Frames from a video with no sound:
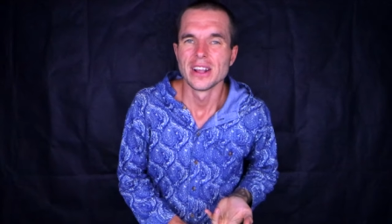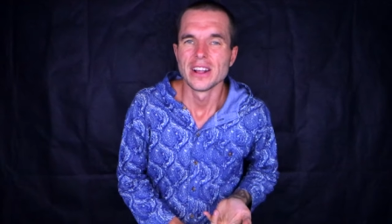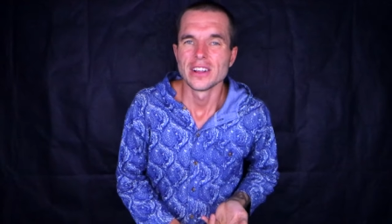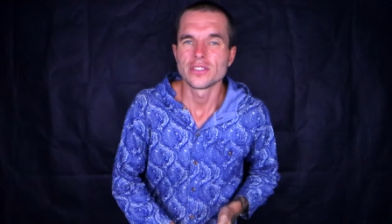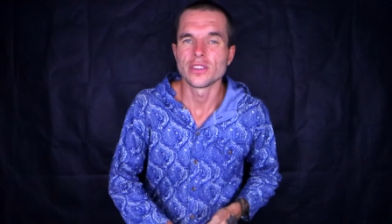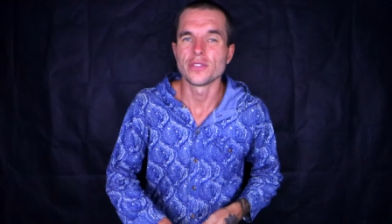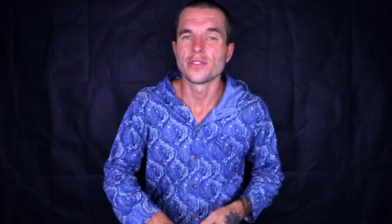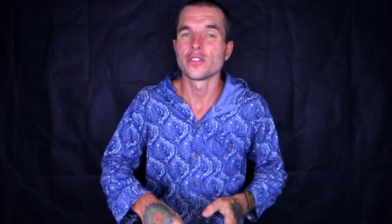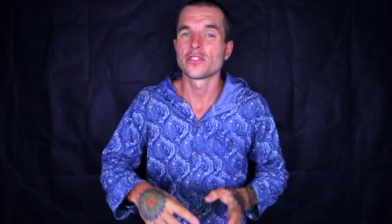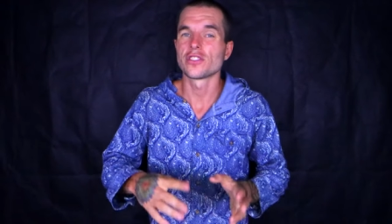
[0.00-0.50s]

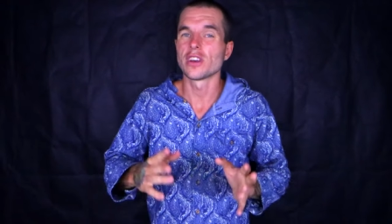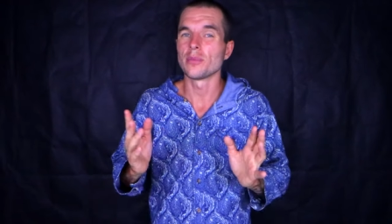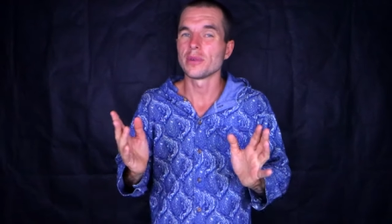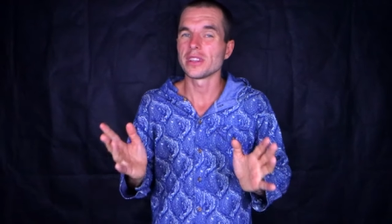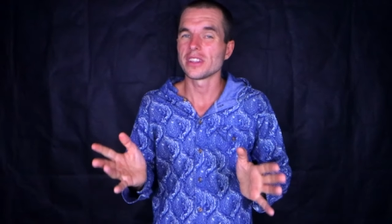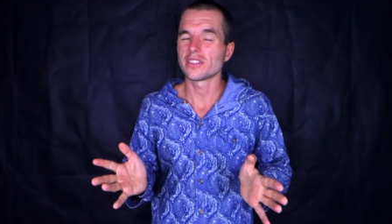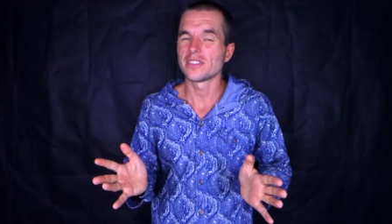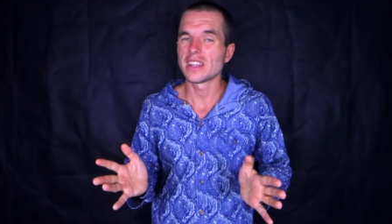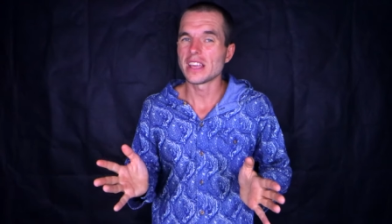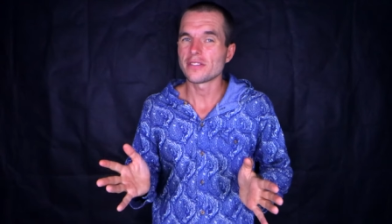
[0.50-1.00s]
So if you're
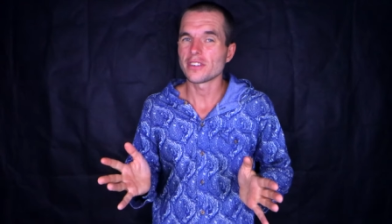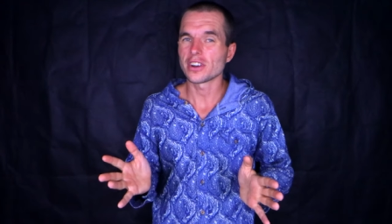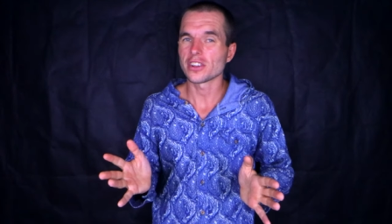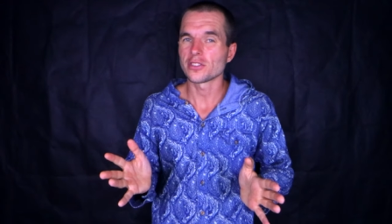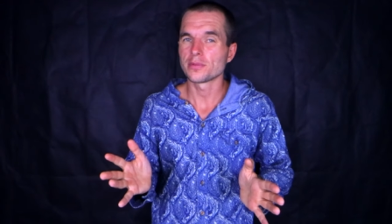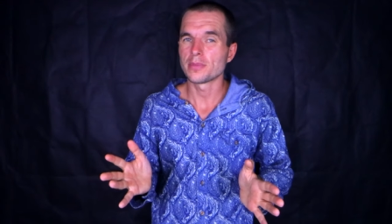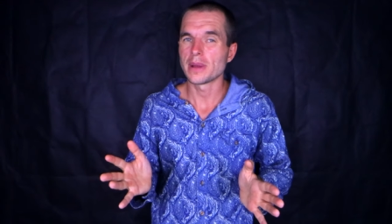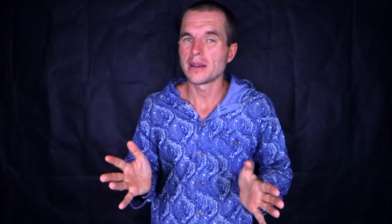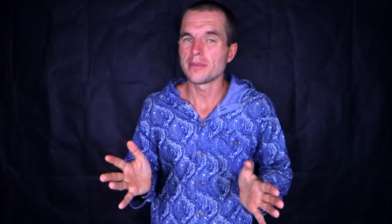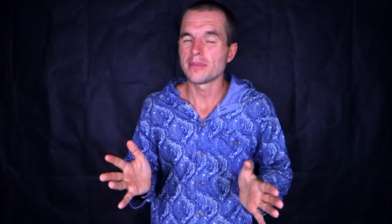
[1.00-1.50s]
someone that's never
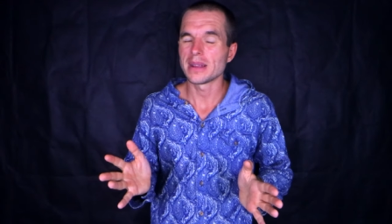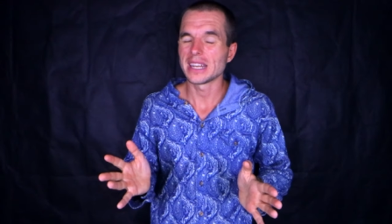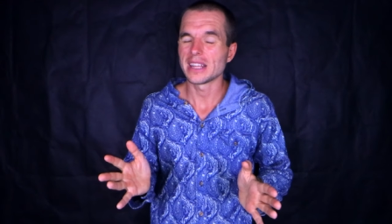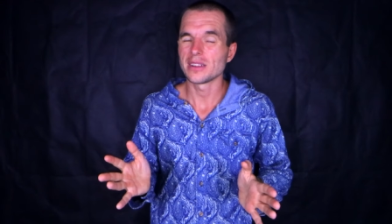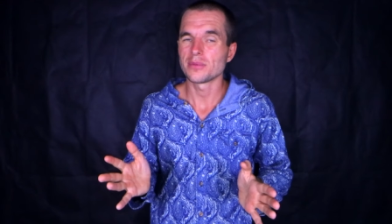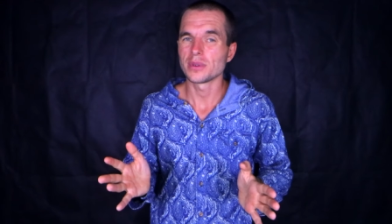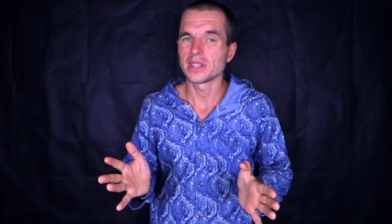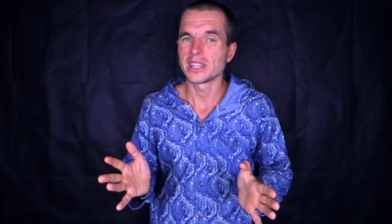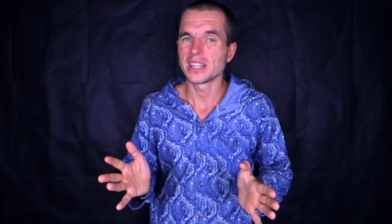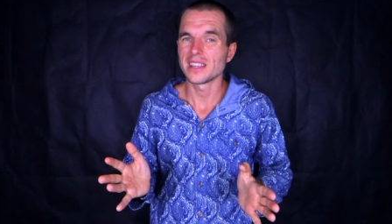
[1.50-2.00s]

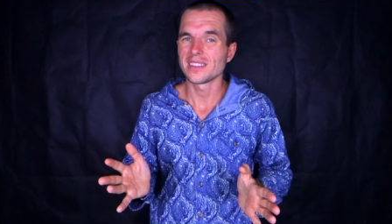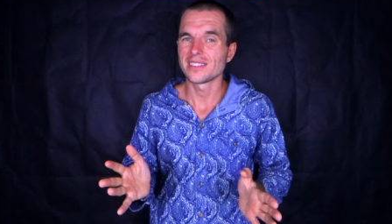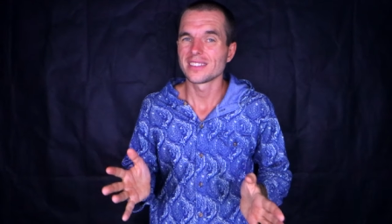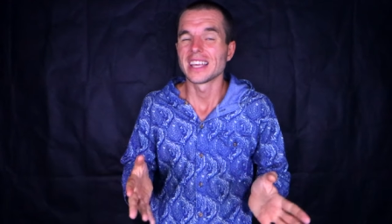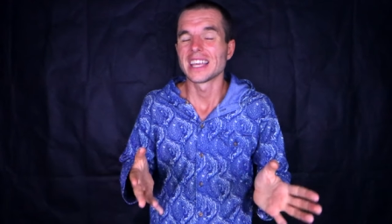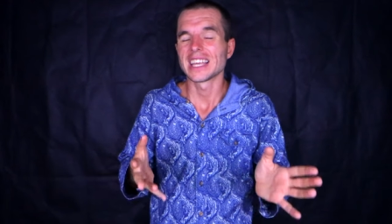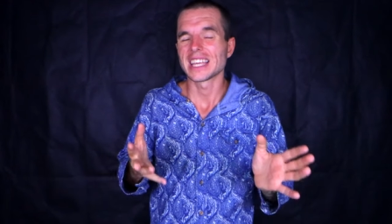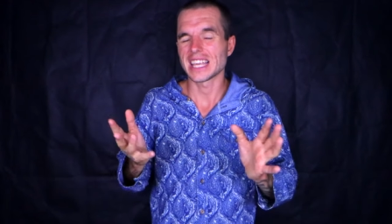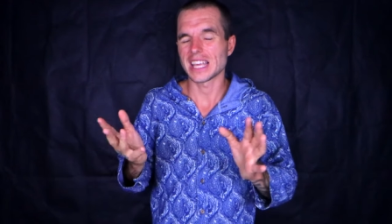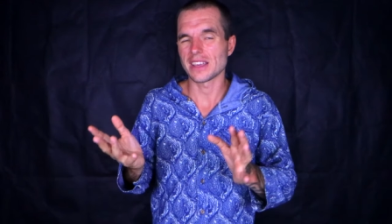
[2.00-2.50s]
experimented with this,
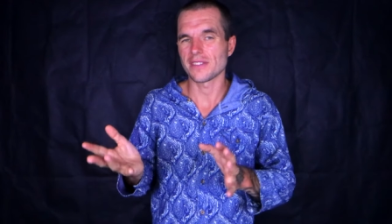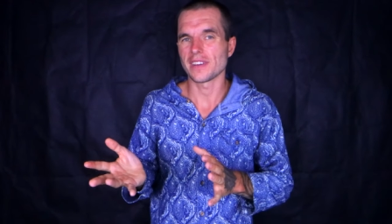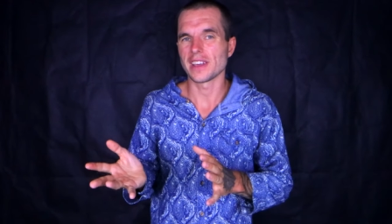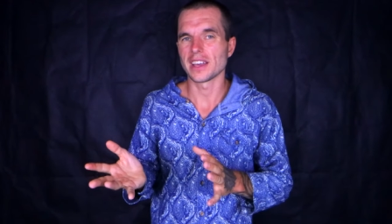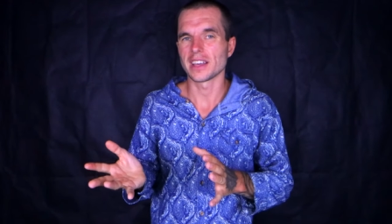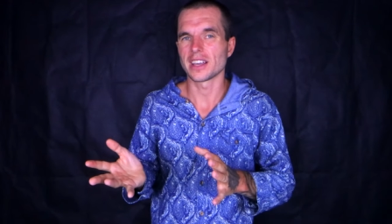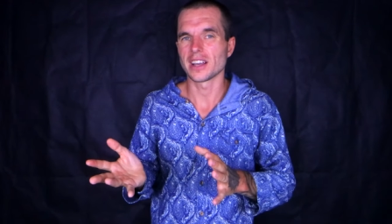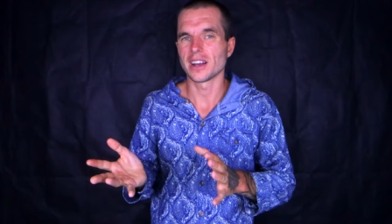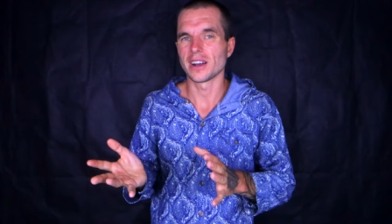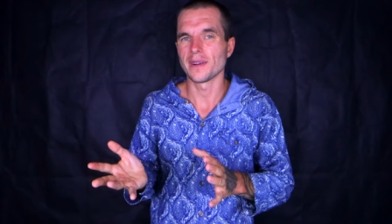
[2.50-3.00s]
give it
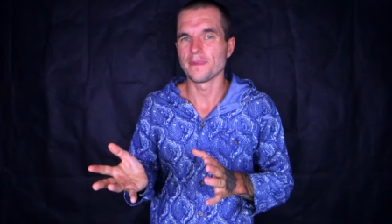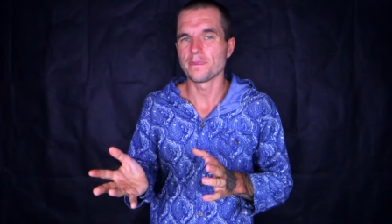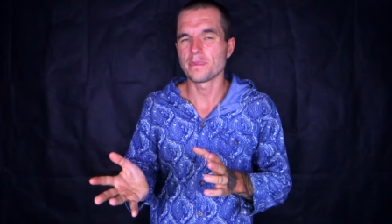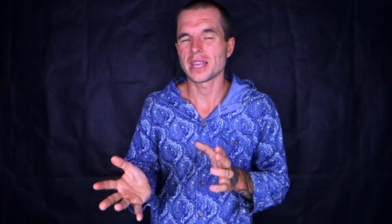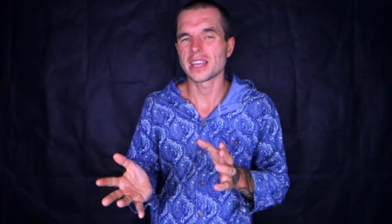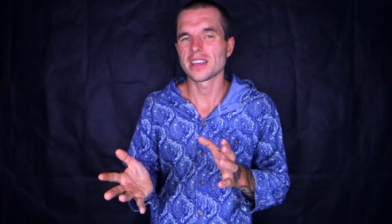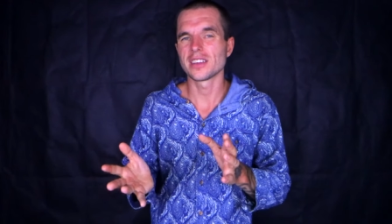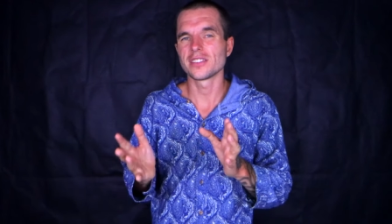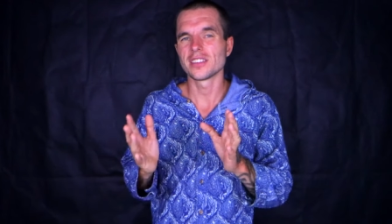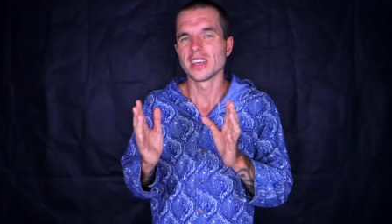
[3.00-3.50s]
a go
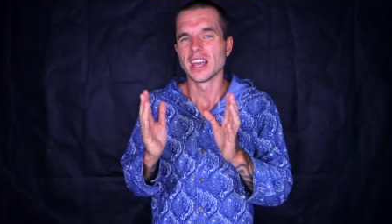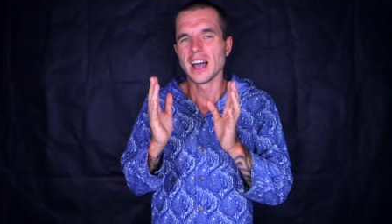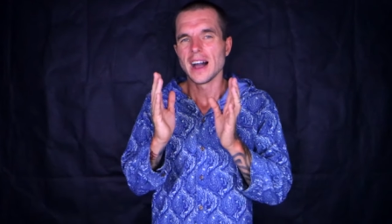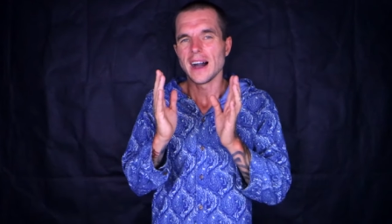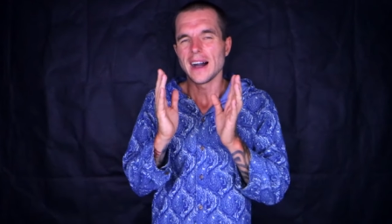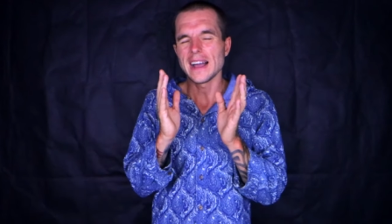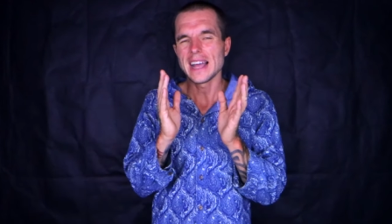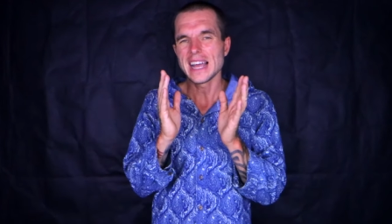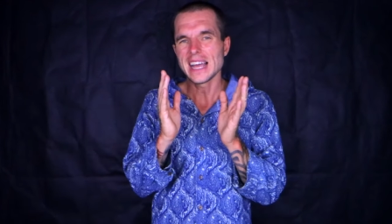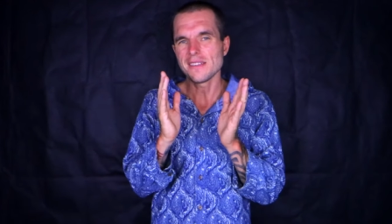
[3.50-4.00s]
because
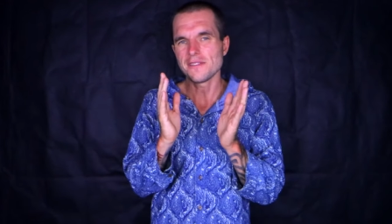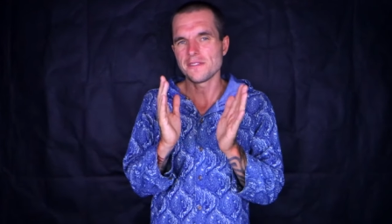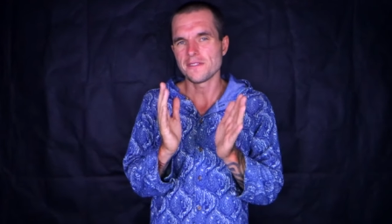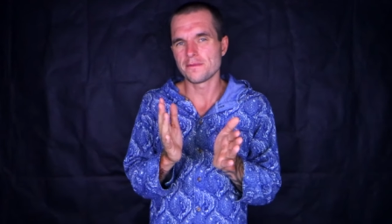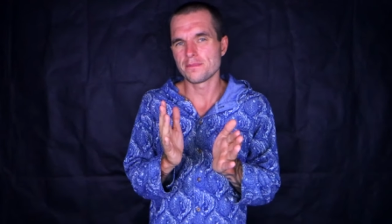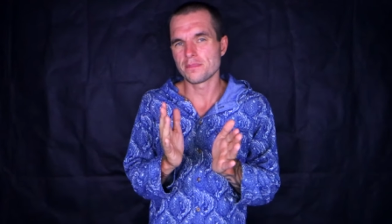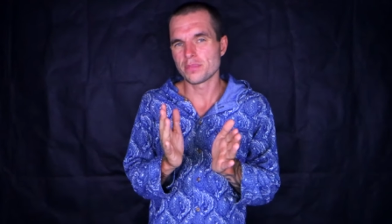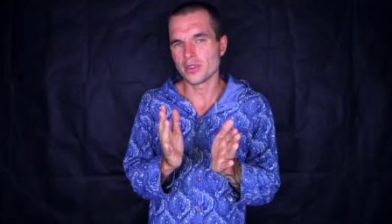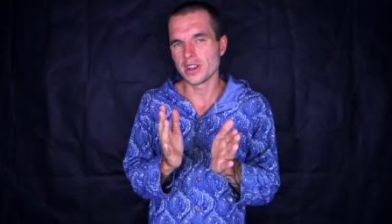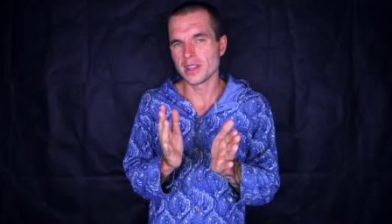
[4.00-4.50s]
I have
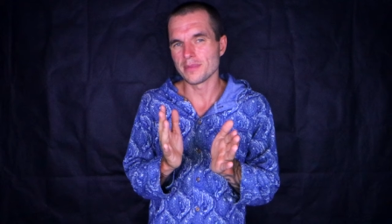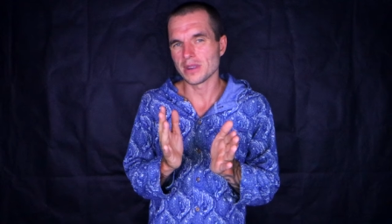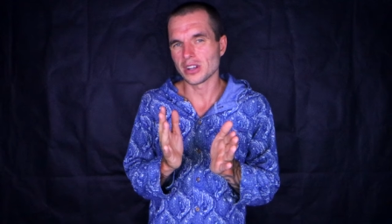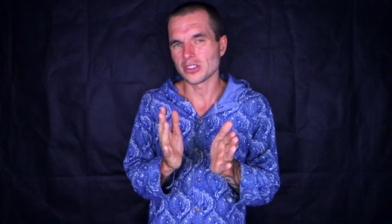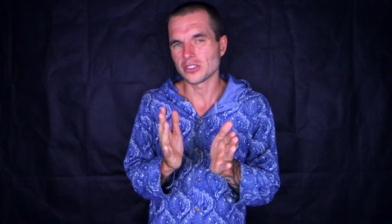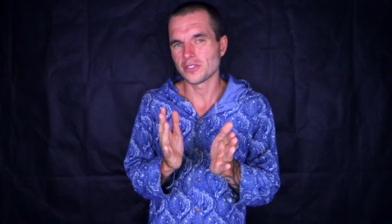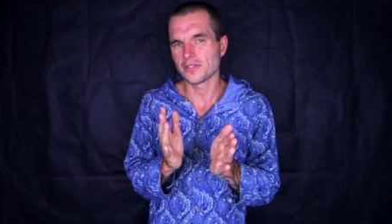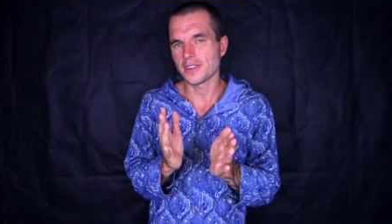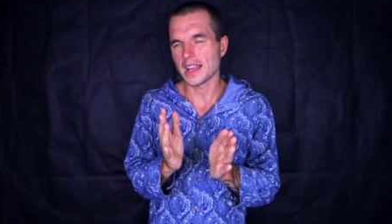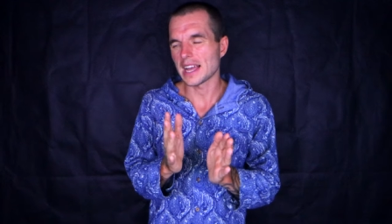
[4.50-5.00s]
pretty
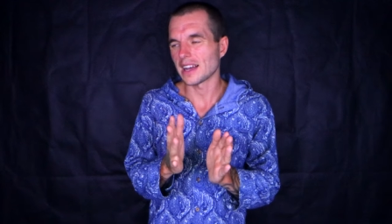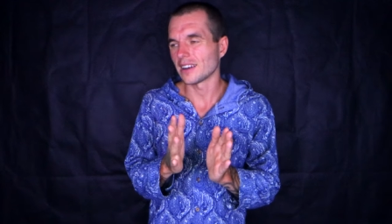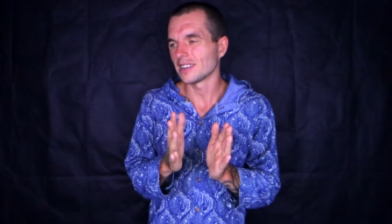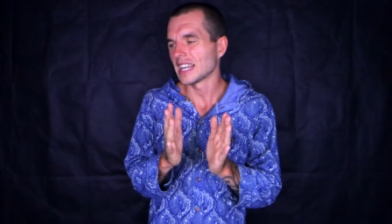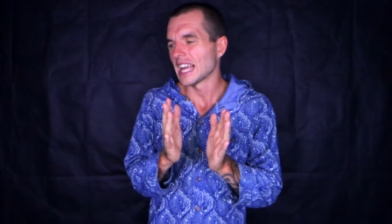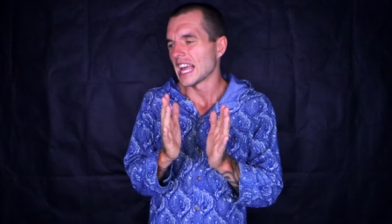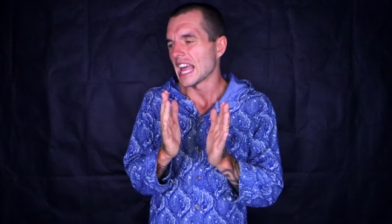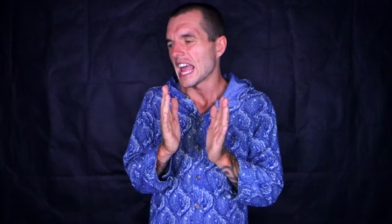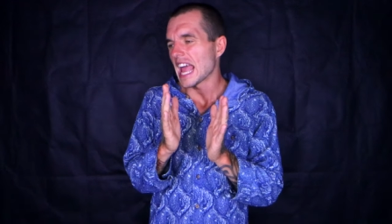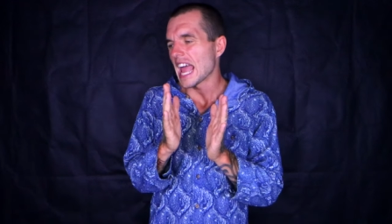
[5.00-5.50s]
much found